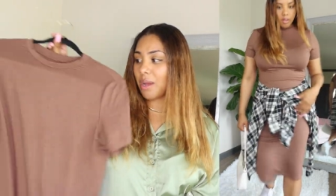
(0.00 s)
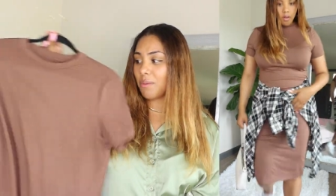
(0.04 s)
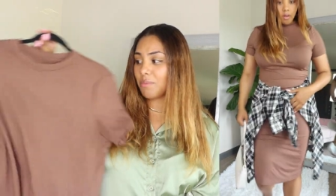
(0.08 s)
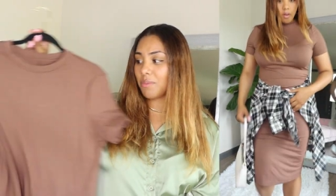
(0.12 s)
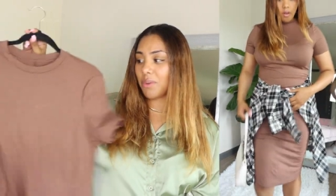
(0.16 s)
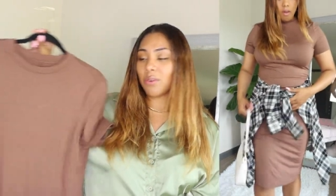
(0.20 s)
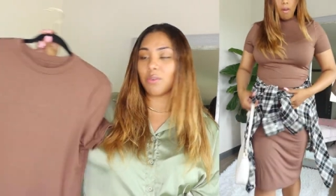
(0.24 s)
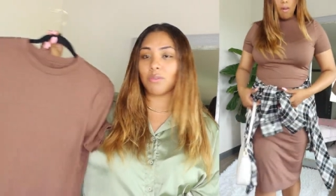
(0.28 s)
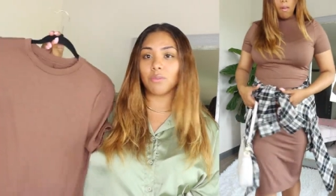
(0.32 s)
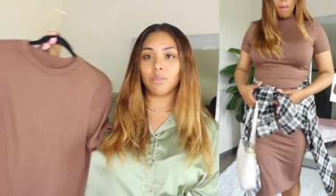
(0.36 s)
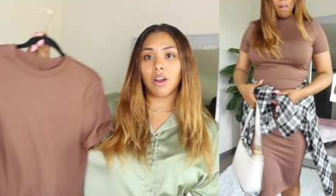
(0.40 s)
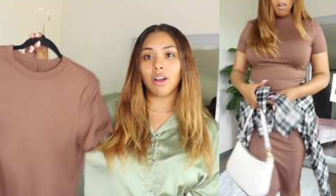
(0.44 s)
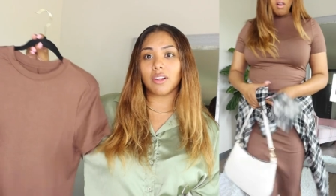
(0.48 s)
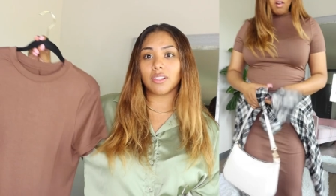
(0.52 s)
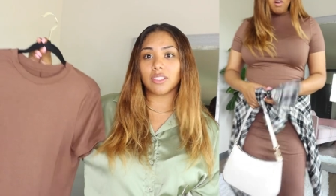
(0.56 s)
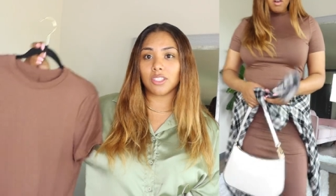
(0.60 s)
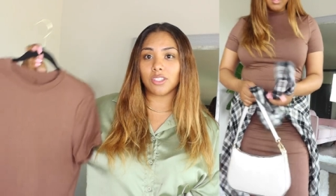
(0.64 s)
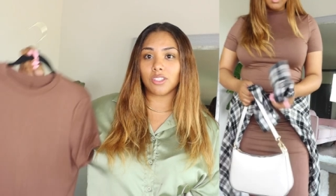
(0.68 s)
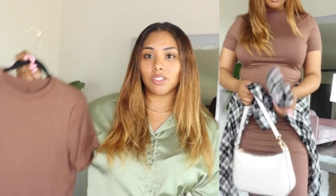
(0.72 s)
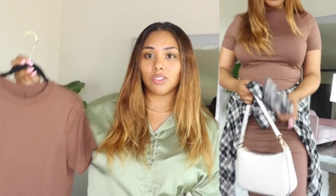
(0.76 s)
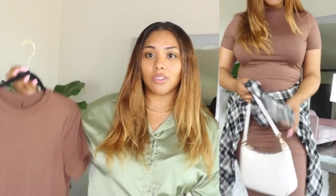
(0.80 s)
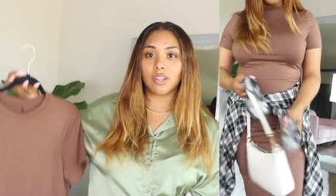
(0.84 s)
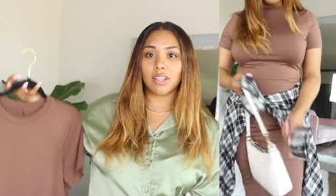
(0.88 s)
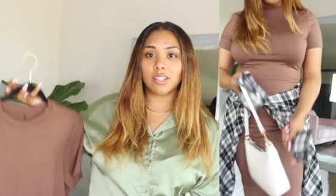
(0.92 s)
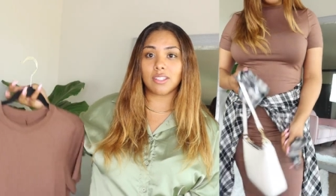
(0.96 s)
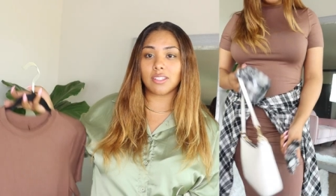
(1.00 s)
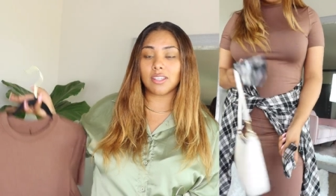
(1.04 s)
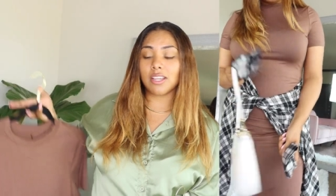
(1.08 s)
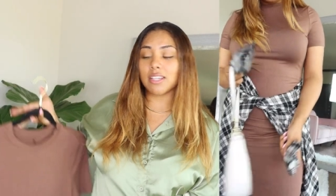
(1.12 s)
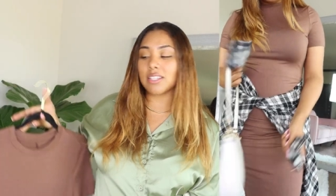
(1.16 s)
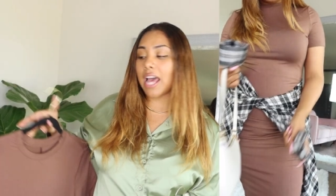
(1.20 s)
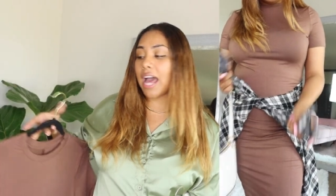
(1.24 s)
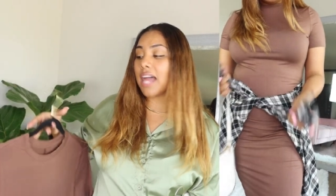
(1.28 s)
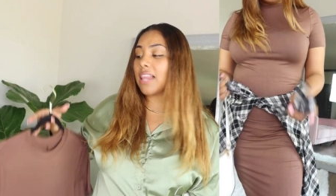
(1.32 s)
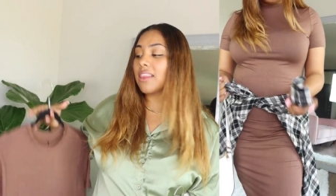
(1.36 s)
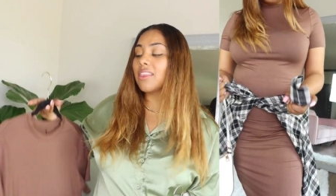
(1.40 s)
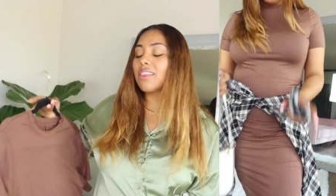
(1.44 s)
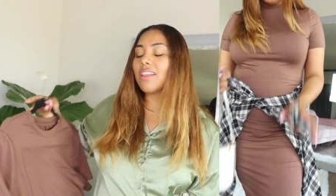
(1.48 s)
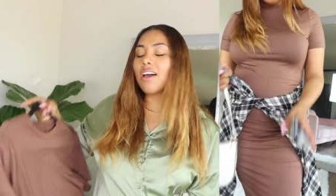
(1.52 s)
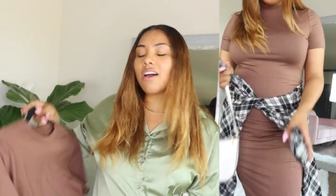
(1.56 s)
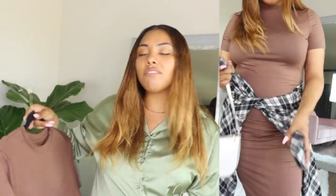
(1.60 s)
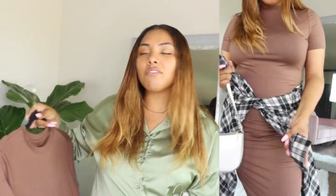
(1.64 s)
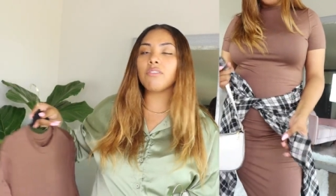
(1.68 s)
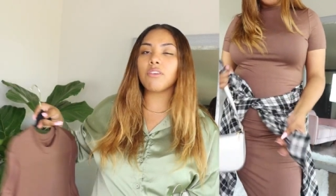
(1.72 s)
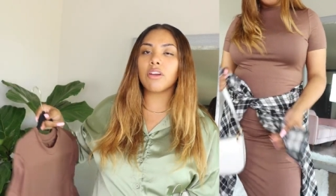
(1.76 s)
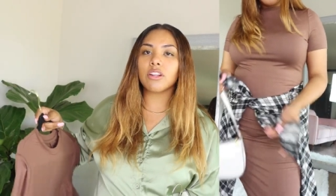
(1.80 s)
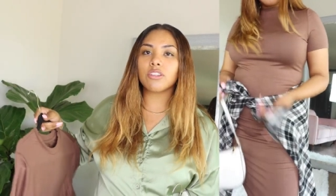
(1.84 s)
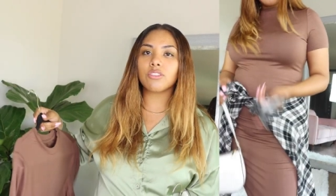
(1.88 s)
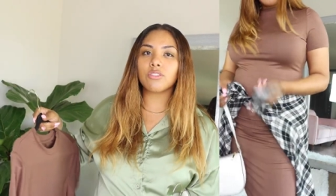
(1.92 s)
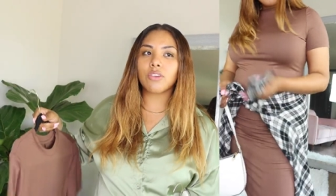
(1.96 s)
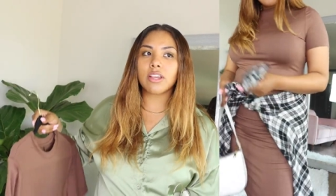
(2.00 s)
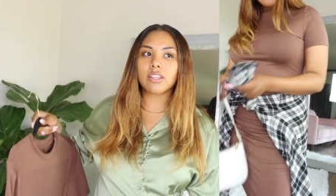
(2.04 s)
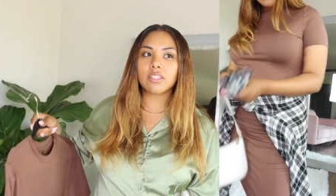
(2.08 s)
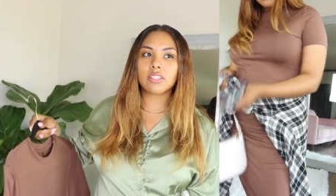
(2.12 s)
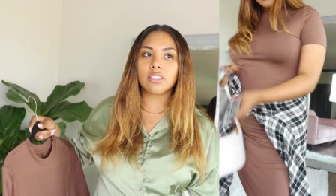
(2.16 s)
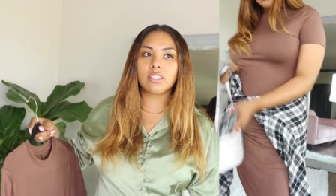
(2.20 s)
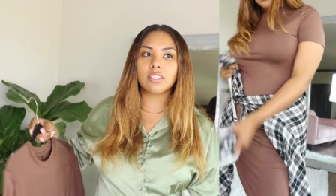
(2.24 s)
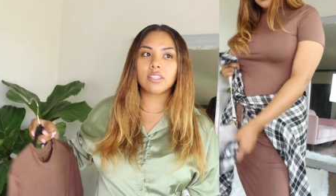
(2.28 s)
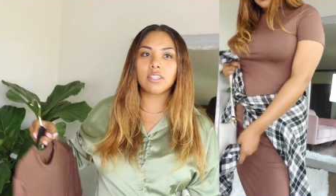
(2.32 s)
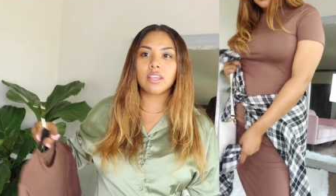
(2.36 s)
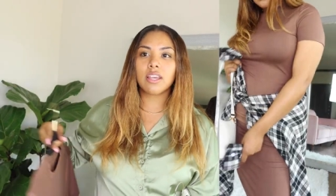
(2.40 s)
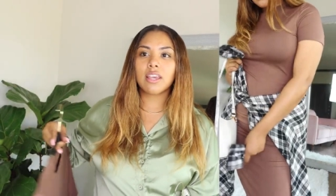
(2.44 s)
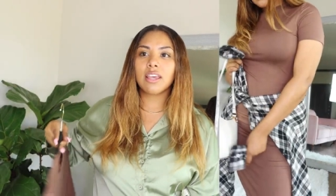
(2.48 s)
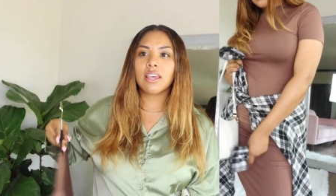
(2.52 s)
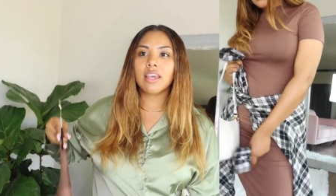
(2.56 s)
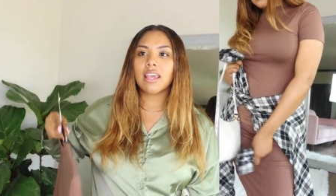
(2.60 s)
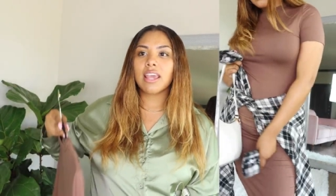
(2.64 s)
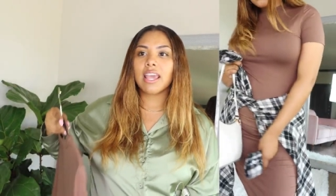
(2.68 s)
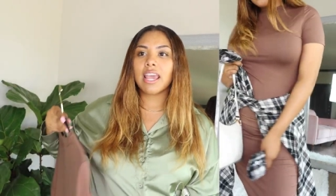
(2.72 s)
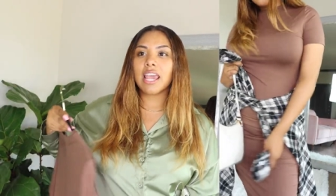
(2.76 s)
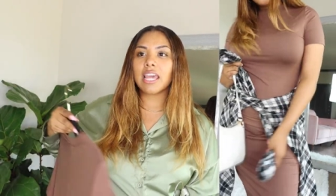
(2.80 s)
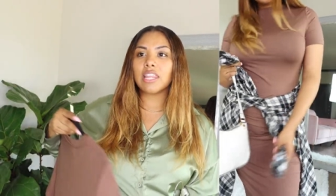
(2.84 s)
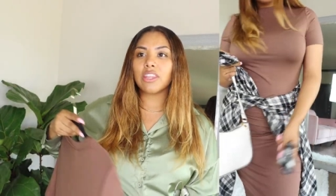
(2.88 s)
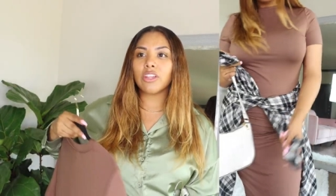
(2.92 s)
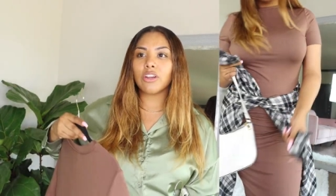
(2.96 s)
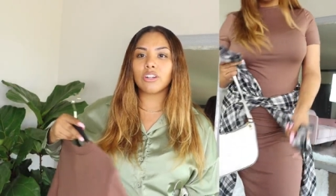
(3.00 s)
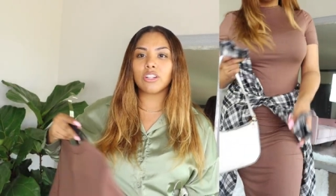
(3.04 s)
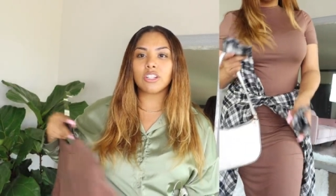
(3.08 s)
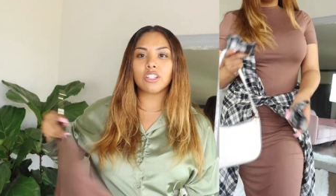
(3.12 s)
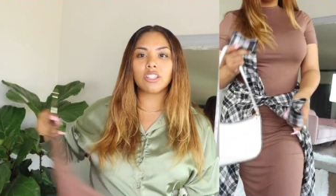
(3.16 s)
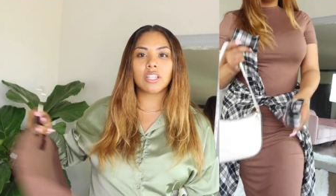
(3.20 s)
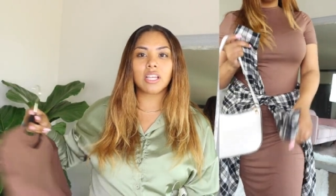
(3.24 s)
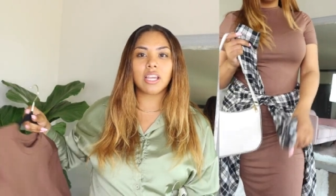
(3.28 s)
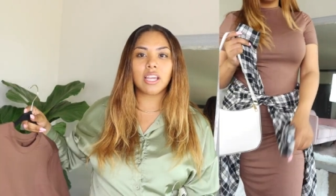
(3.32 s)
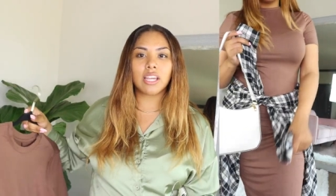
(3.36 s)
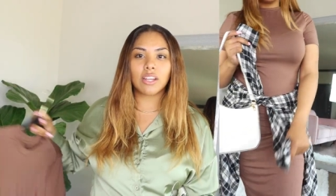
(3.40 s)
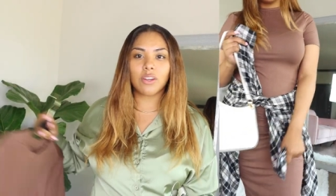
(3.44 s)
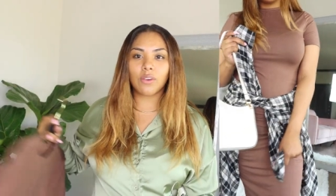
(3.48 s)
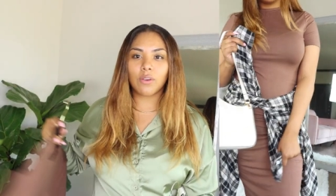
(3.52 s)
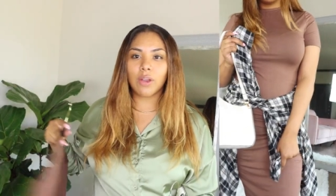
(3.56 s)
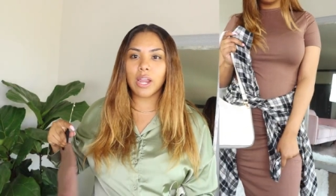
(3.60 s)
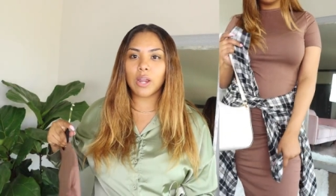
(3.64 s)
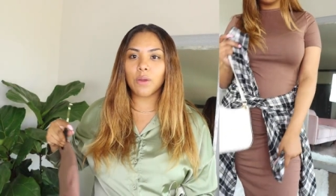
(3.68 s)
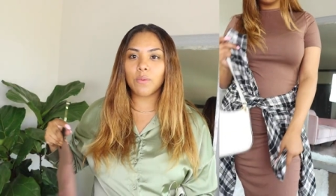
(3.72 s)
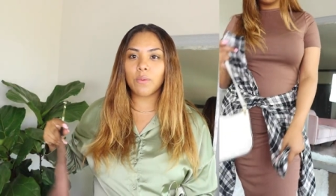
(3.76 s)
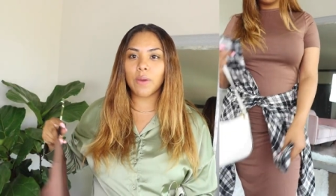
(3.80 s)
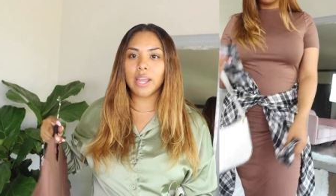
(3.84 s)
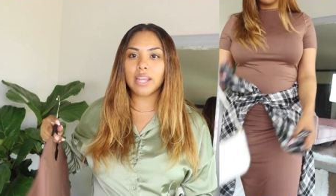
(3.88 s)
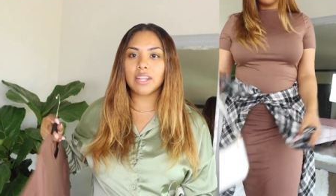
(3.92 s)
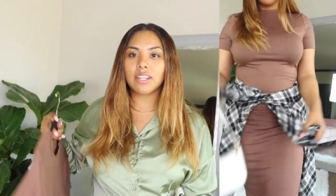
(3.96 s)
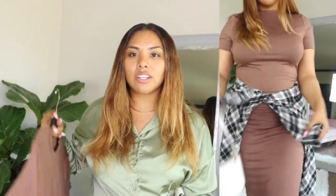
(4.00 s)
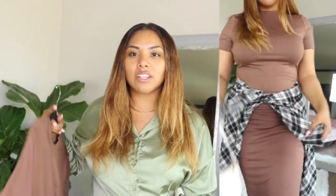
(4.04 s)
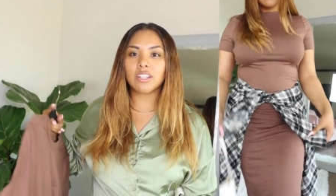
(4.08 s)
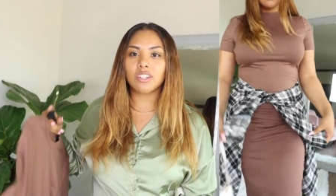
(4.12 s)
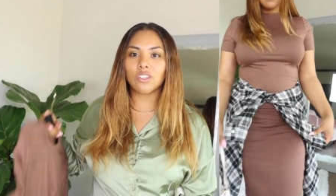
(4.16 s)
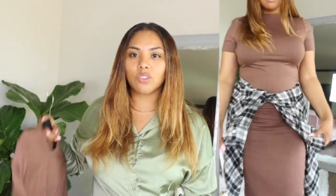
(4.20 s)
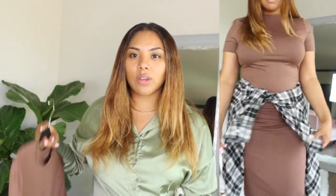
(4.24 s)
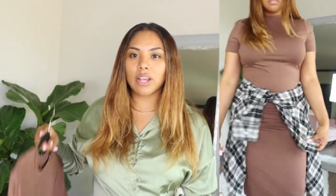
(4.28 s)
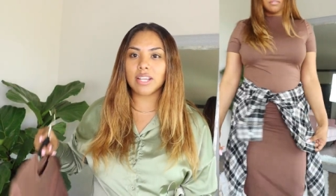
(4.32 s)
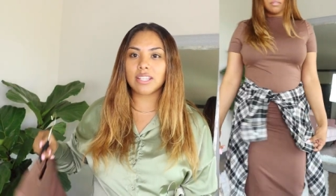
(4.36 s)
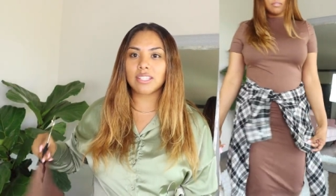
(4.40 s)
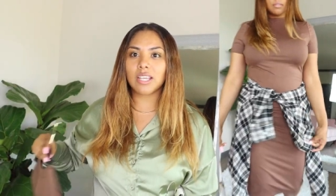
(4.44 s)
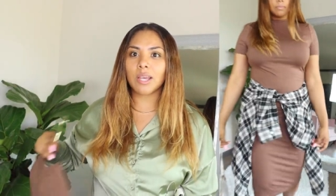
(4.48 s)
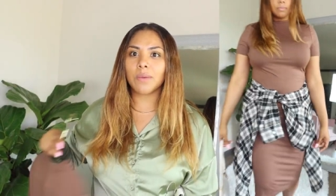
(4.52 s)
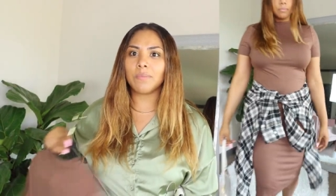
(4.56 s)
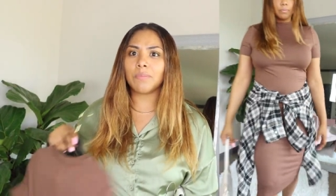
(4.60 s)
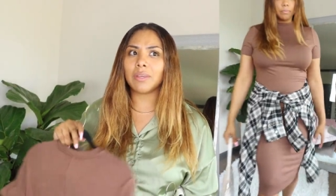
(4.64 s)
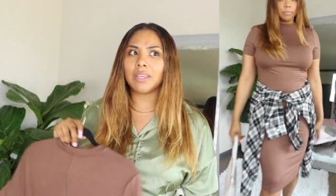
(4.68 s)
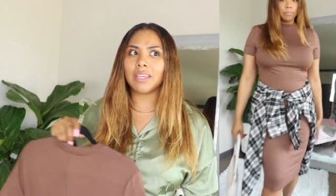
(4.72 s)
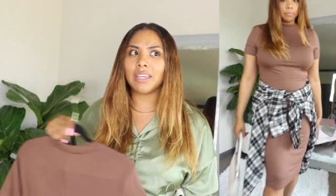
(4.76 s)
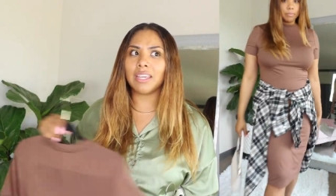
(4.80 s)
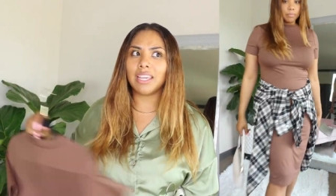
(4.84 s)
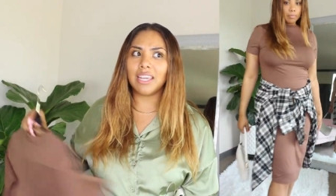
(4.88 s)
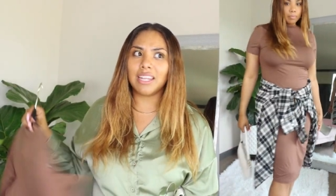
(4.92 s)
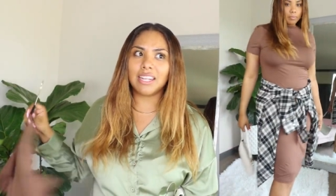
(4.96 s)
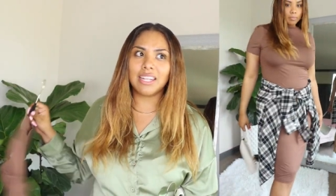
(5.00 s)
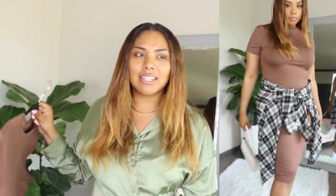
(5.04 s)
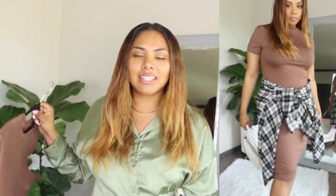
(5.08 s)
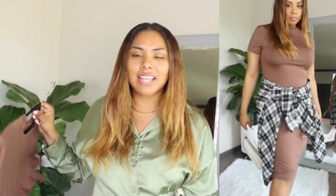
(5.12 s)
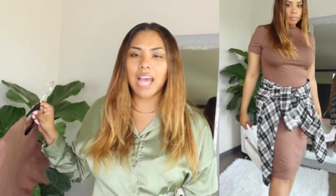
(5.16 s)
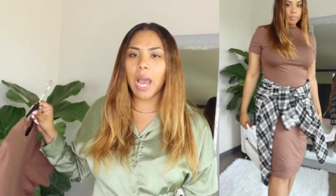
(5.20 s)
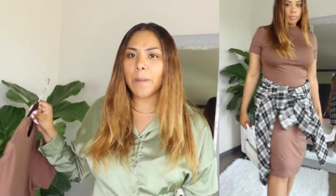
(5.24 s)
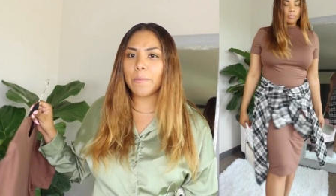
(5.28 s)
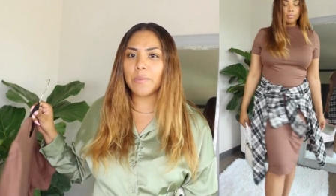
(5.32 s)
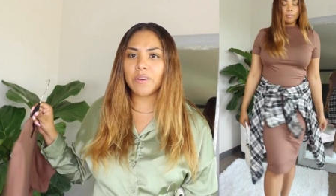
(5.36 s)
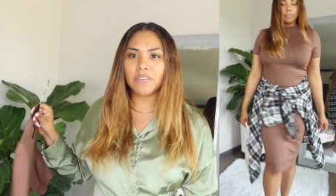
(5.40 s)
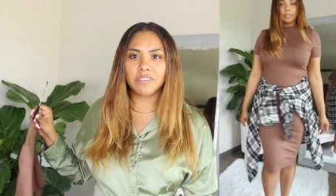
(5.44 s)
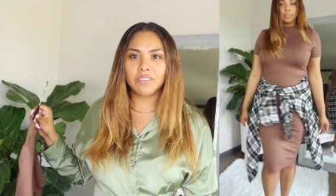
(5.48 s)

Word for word: I'm gonna rock this dress because I love wearing dresses, and they're just a great way to dress up any type